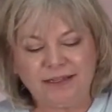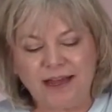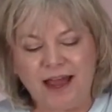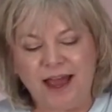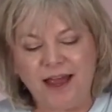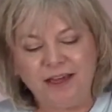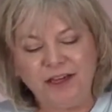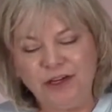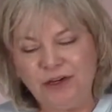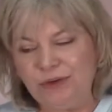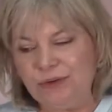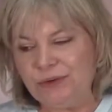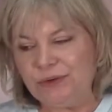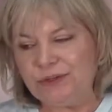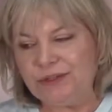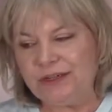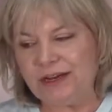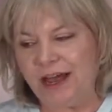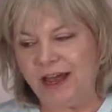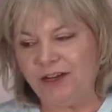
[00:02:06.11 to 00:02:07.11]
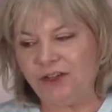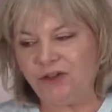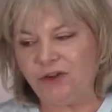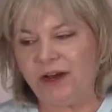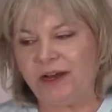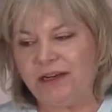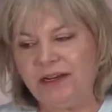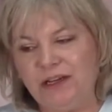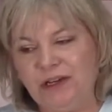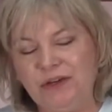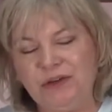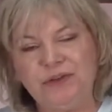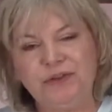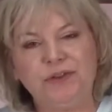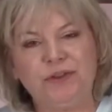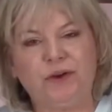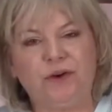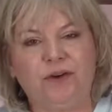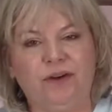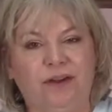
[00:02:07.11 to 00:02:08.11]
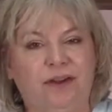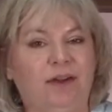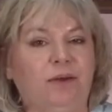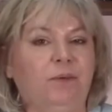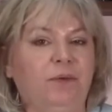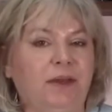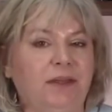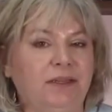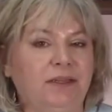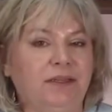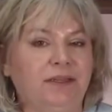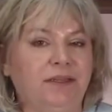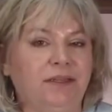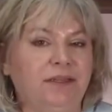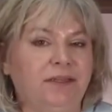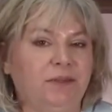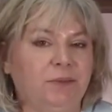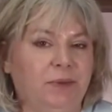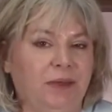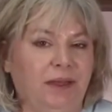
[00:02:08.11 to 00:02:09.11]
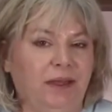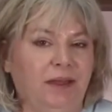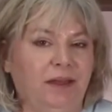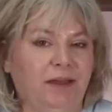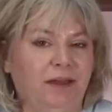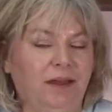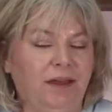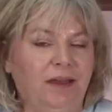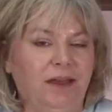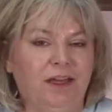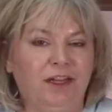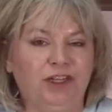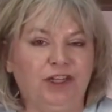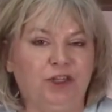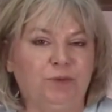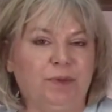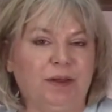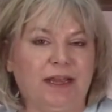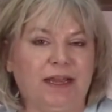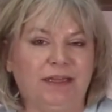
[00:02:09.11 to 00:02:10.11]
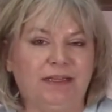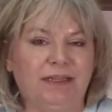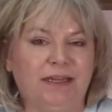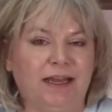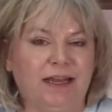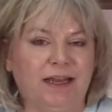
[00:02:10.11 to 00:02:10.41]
I tried to use the Cricut ones this week just because